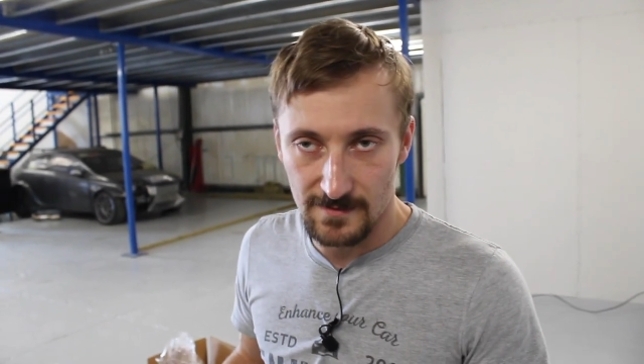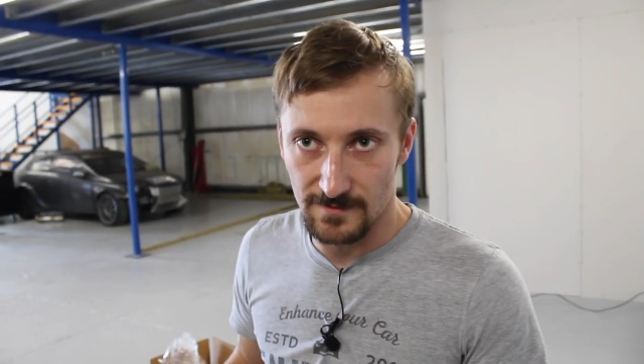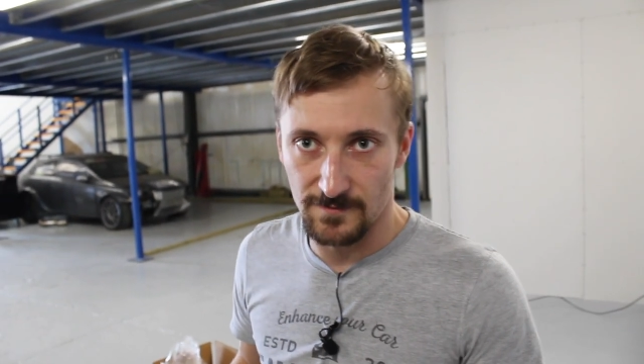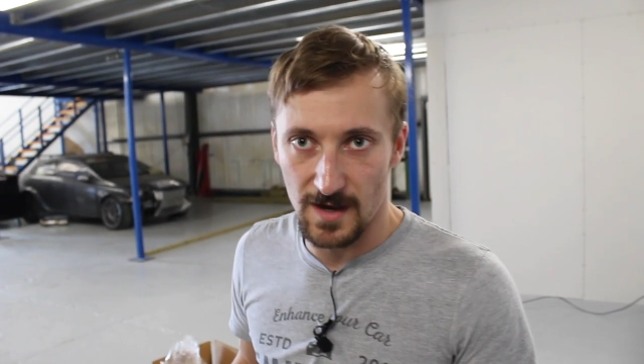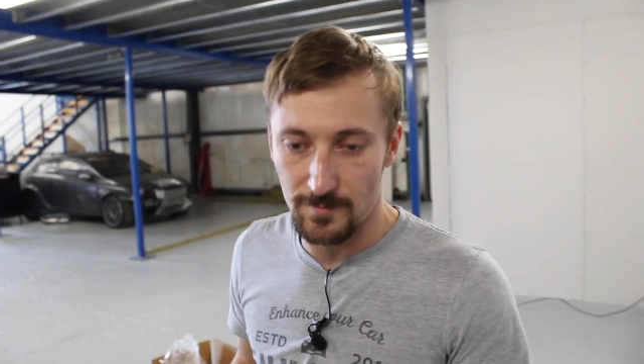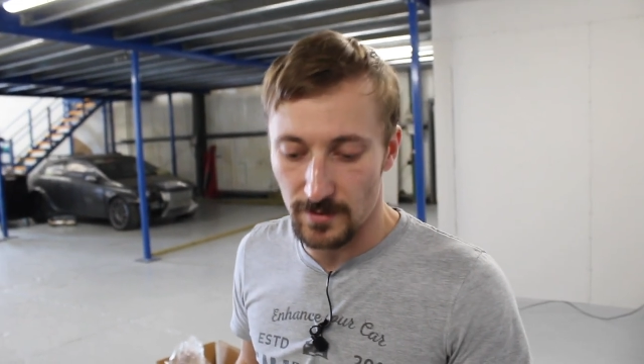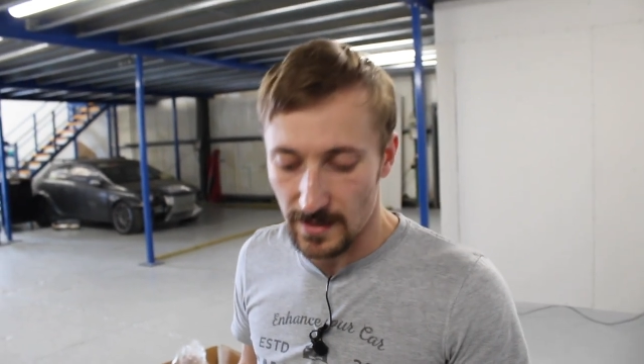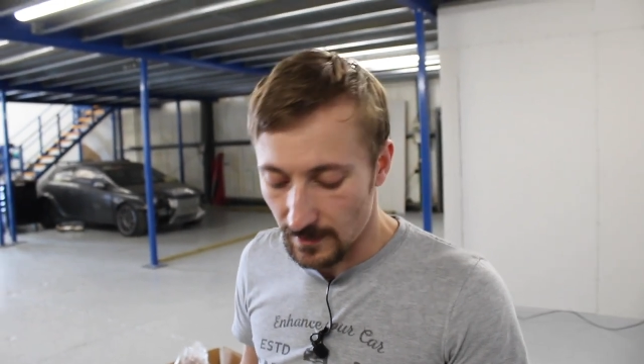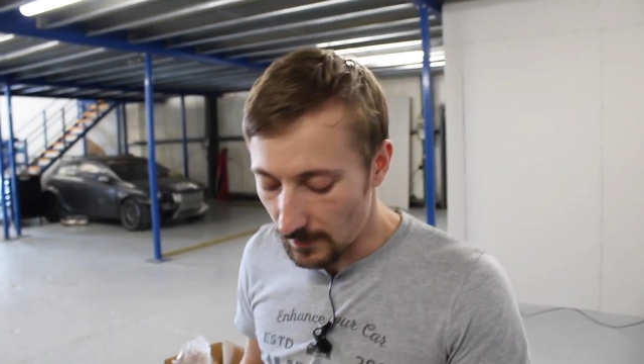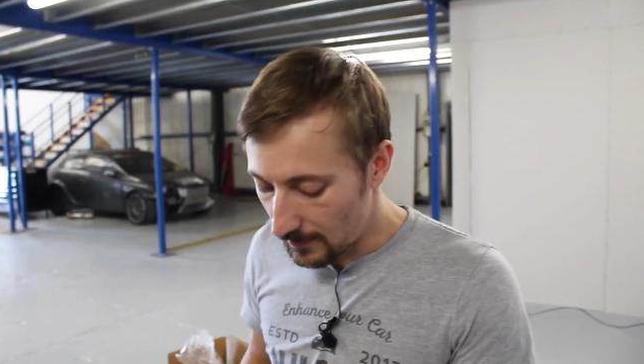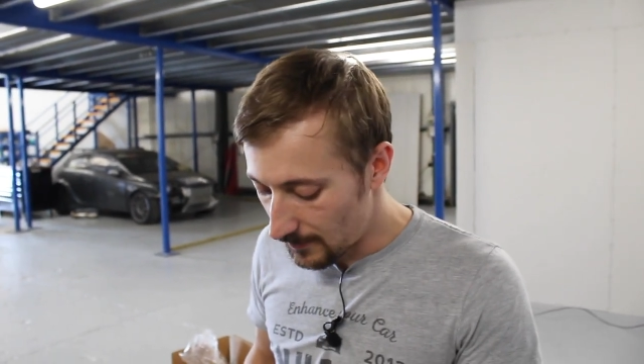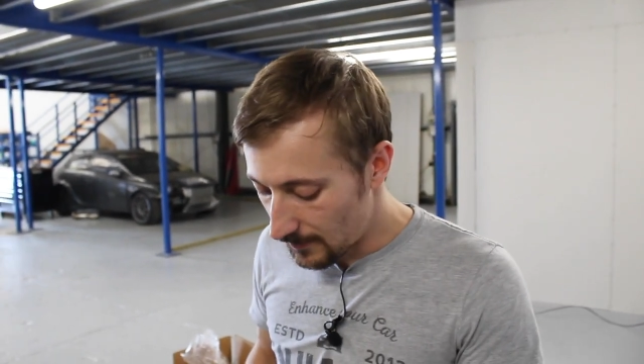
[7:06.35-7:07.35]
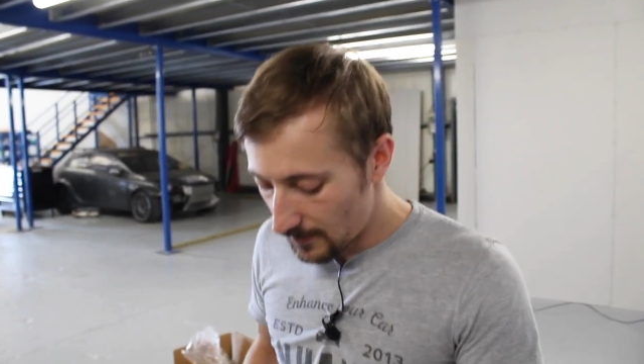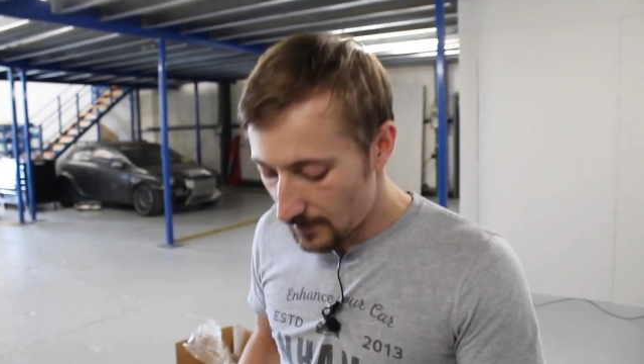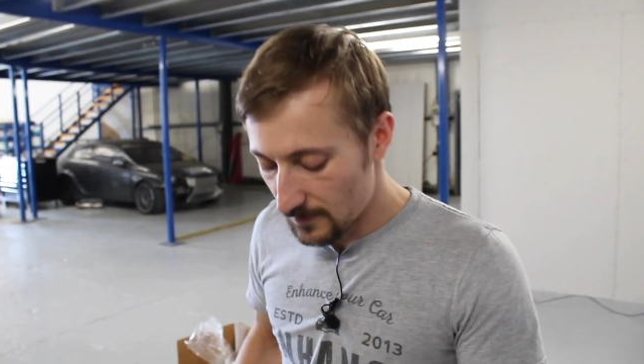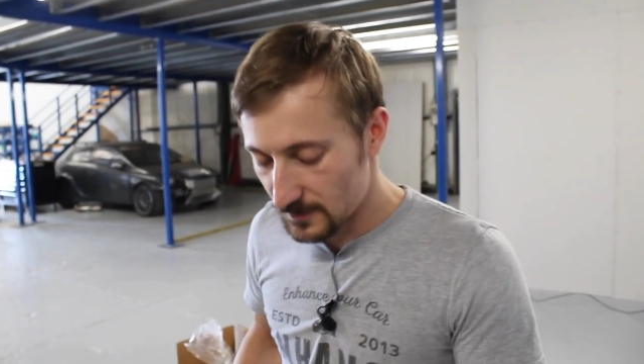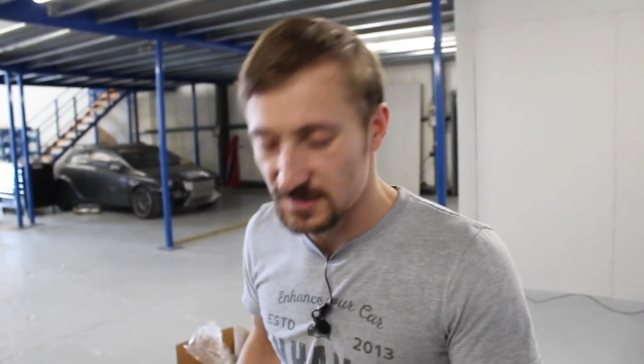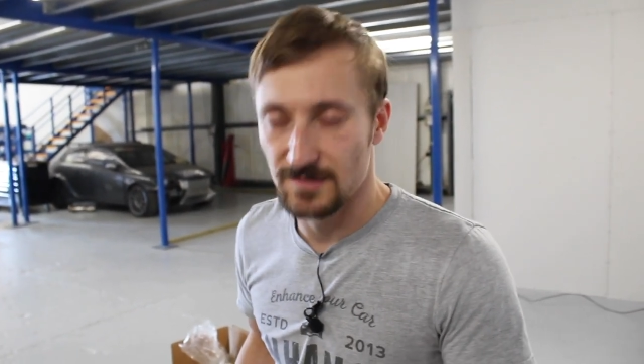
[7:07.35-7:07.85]
They vibrate a lot.
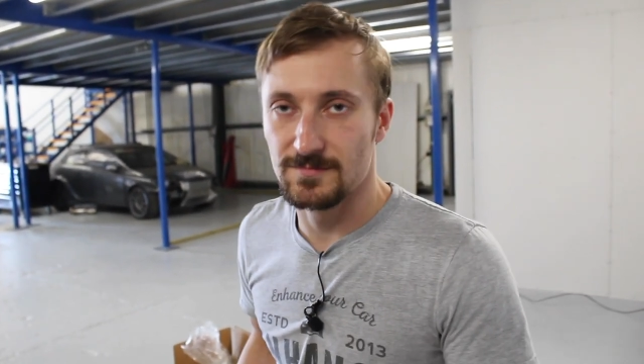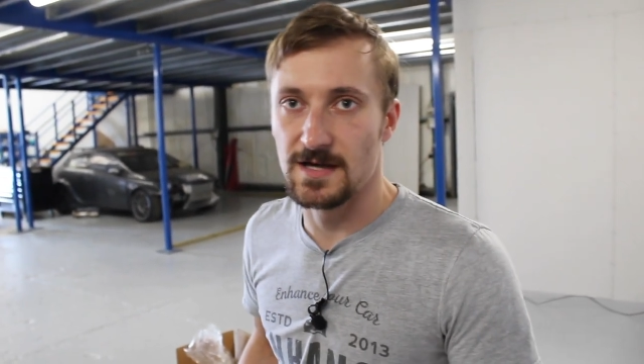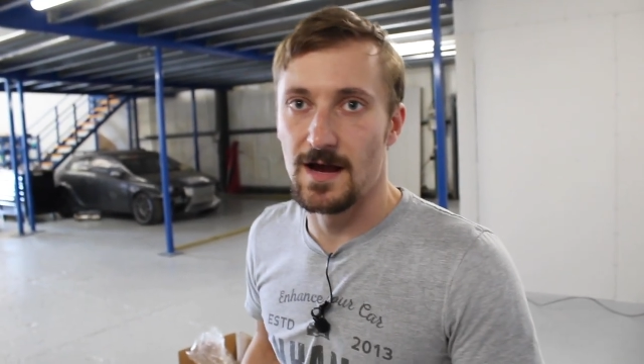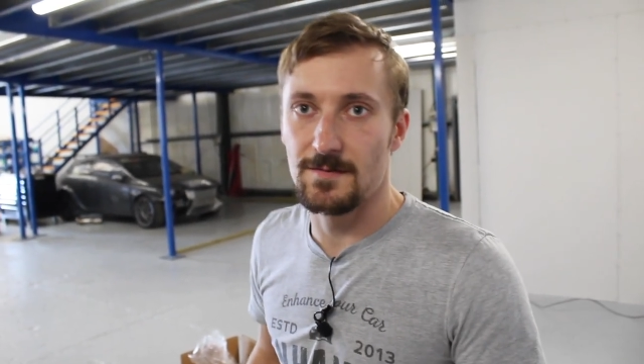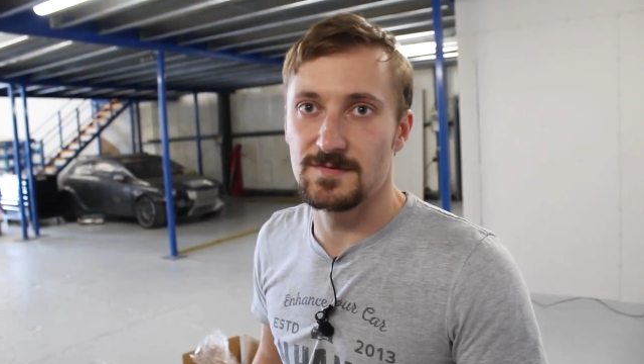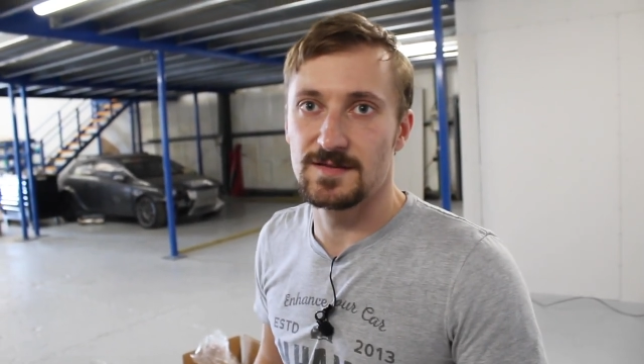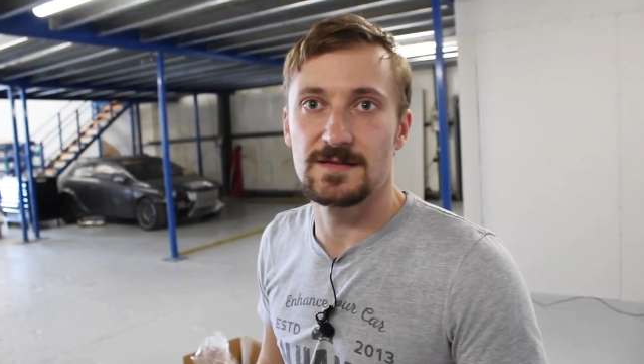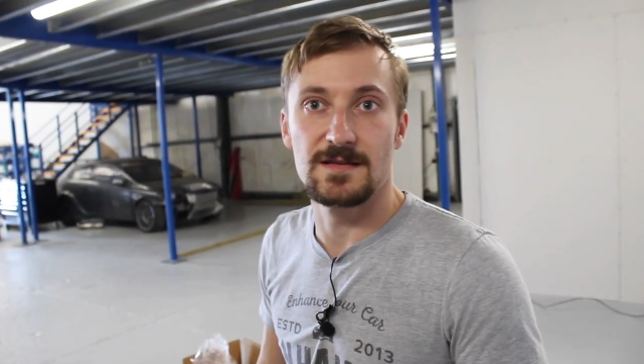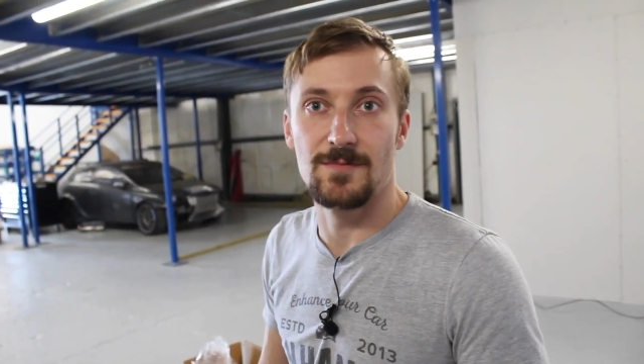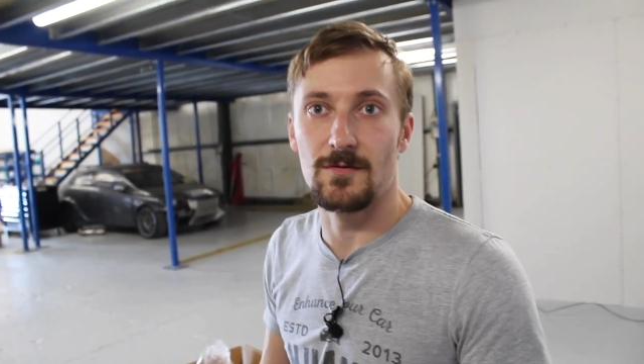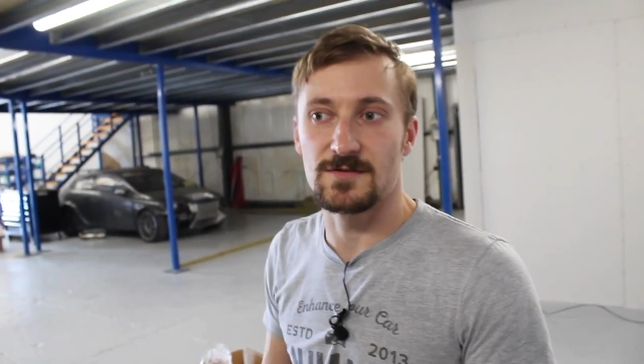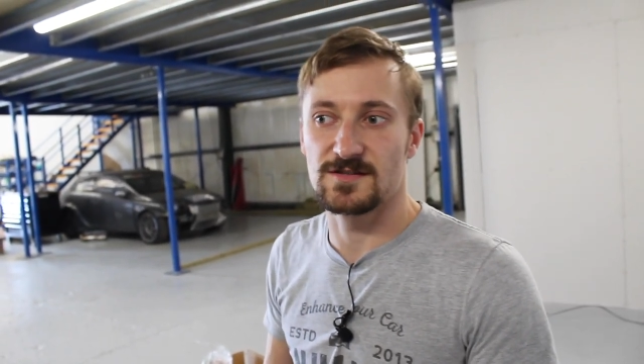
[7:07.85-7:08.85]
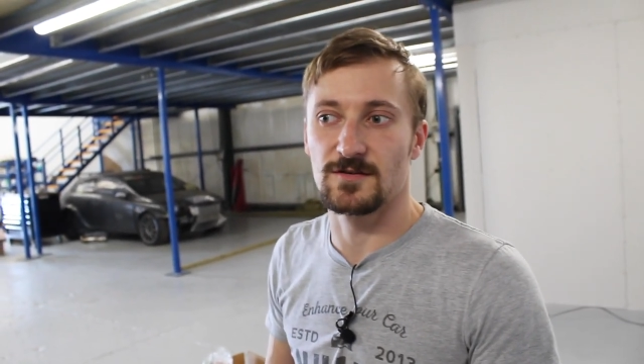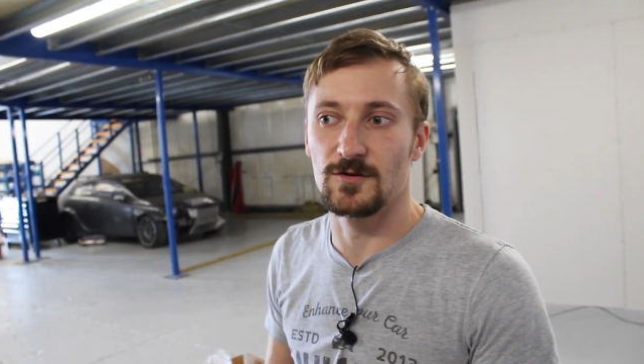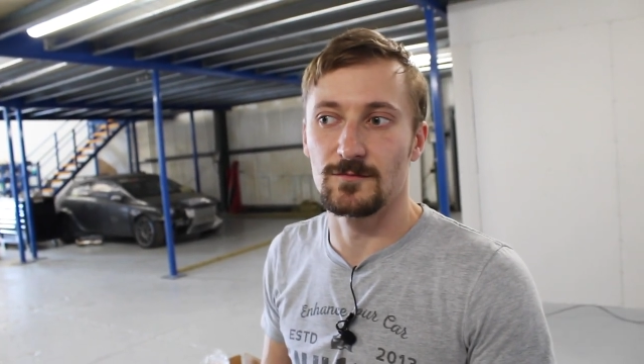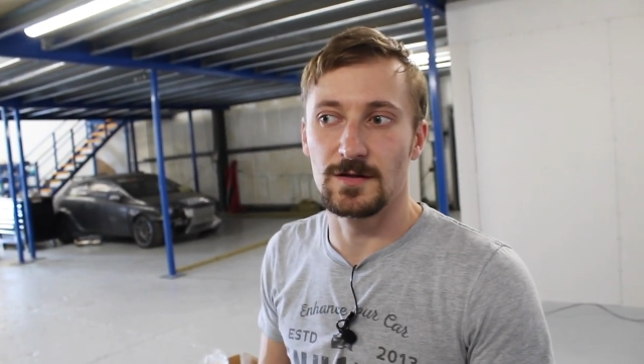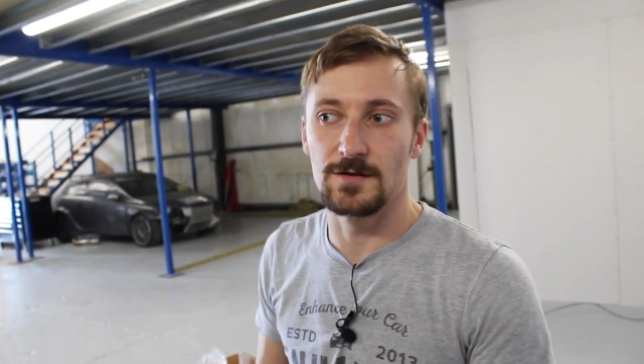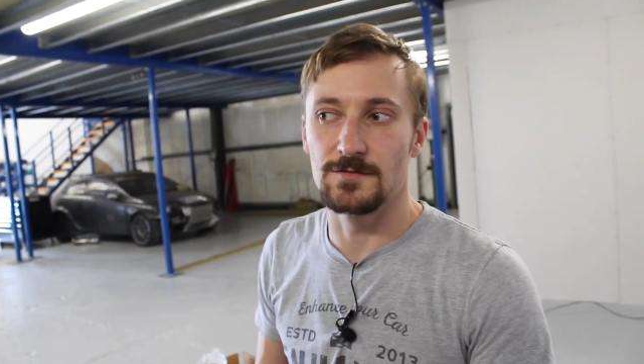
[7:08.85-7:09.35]
Sometimes the bolts can
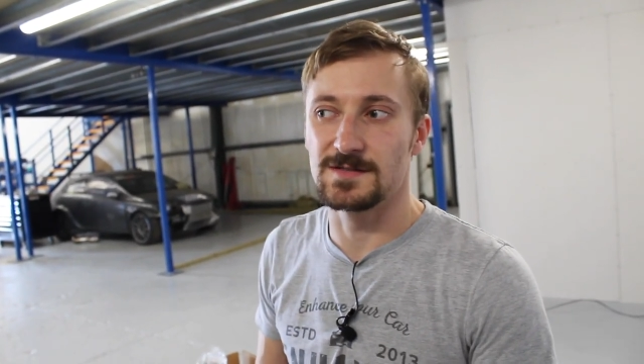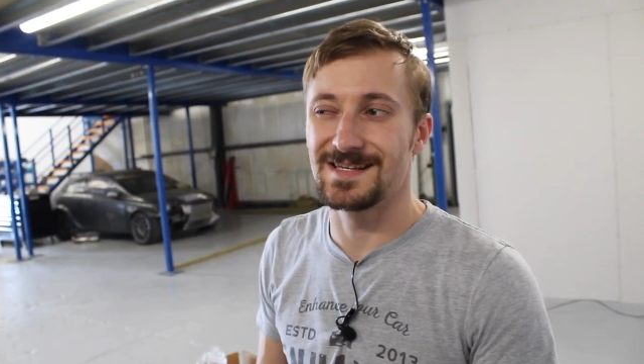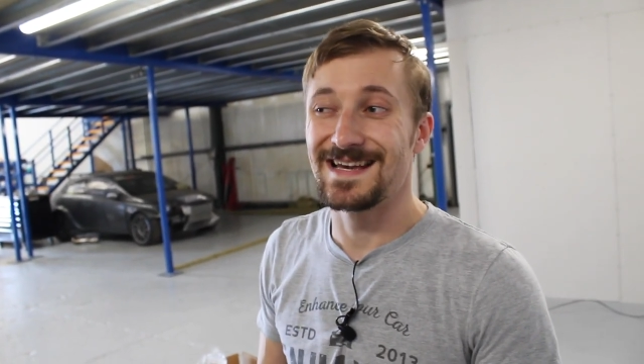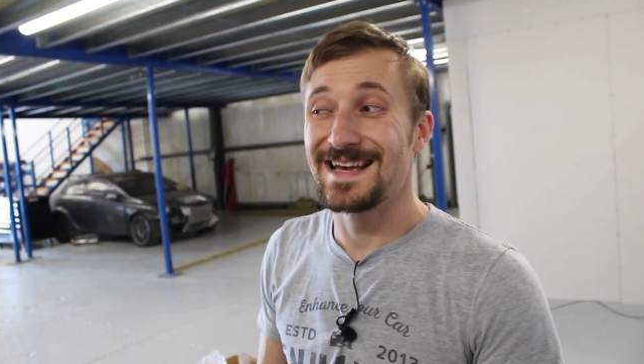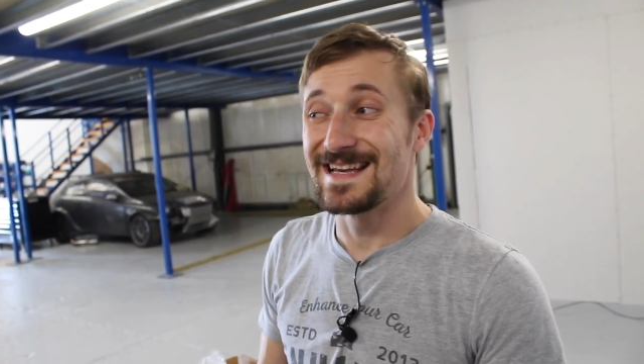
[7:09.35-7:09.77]
come loose.